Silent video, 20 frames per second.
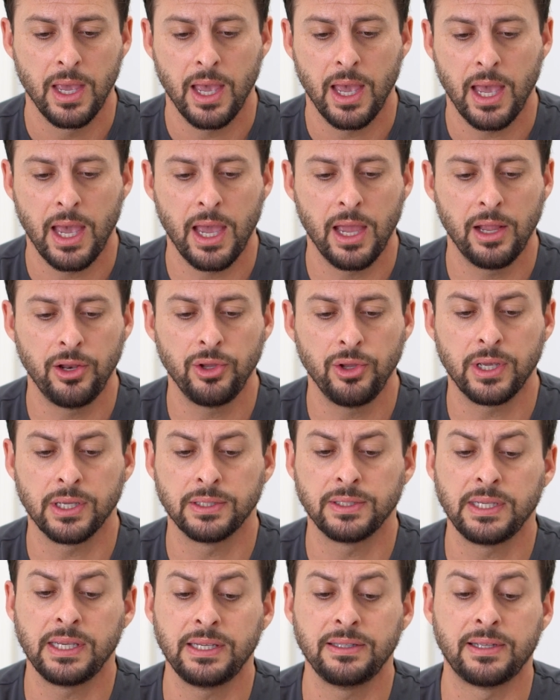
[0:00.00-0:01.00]
and you can
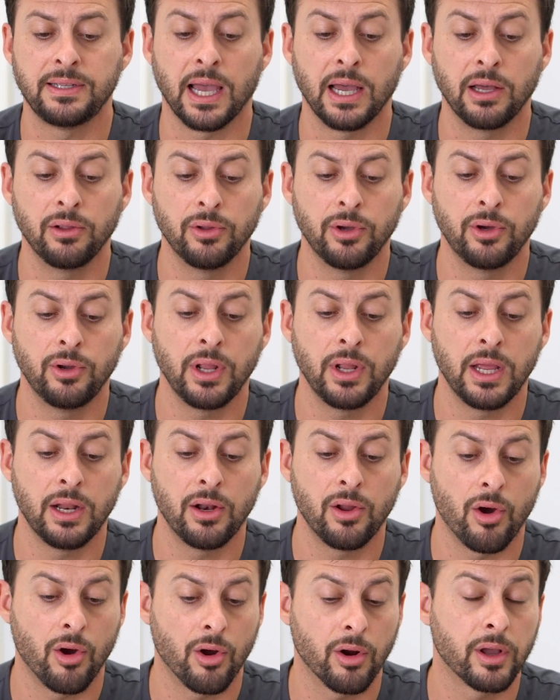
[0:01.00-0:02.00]
see download and
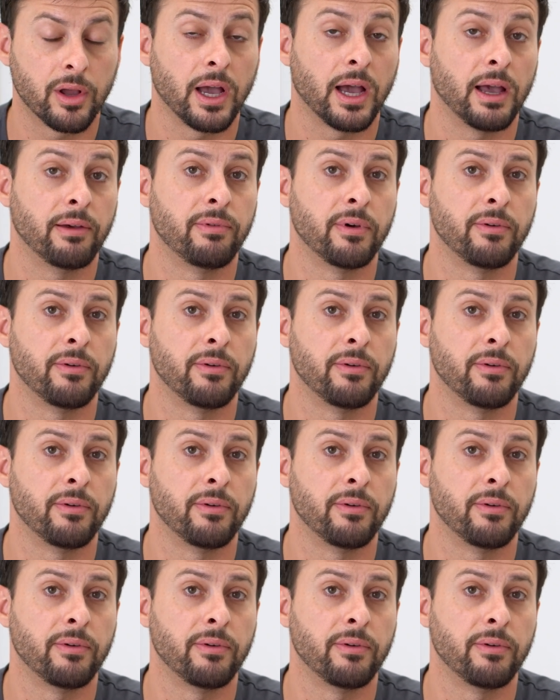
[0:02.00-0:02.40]
archive